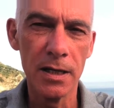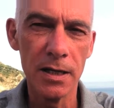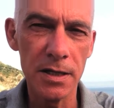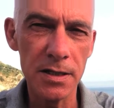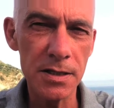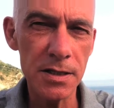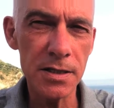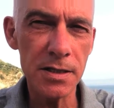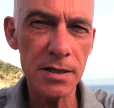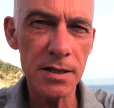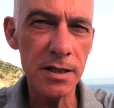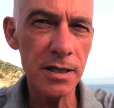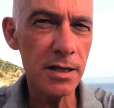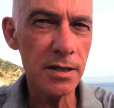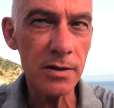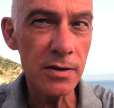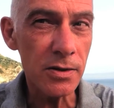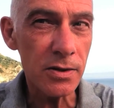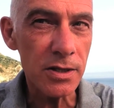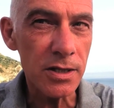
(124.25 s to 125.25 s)
Is this clear?
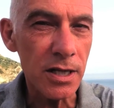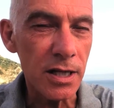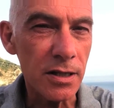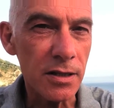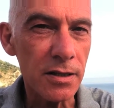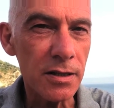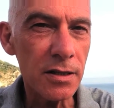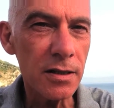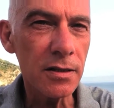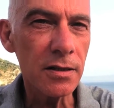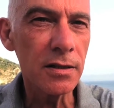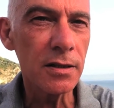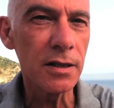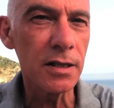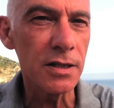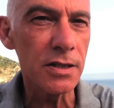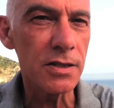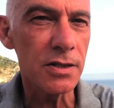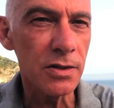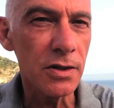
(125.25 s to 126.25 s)
Not yet.
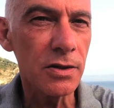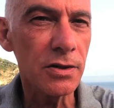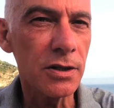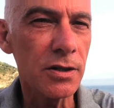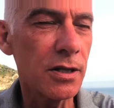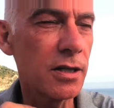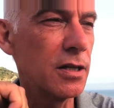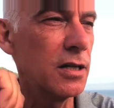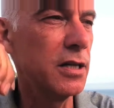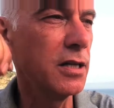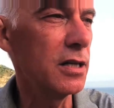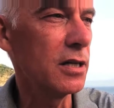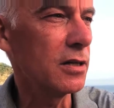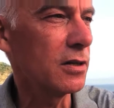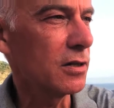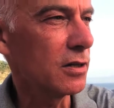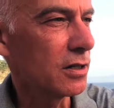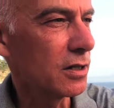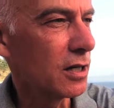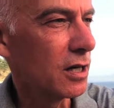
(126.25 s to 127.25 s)
It's not
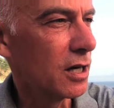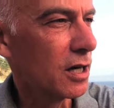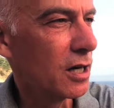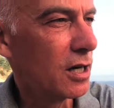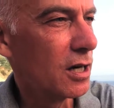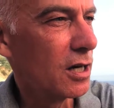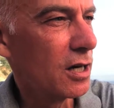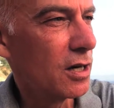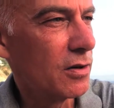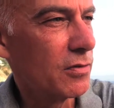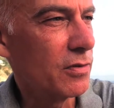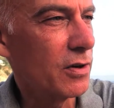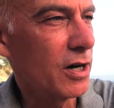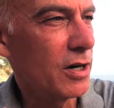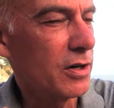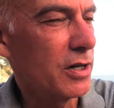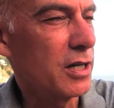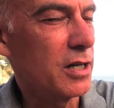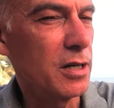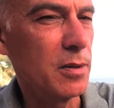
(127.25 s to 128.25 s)
clear
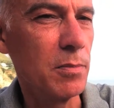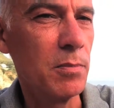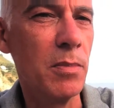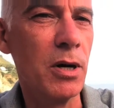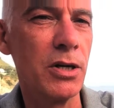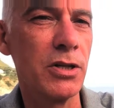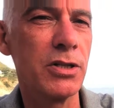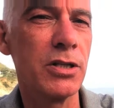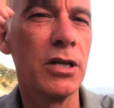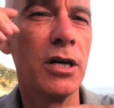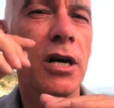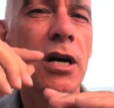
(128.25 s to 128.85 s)
very much.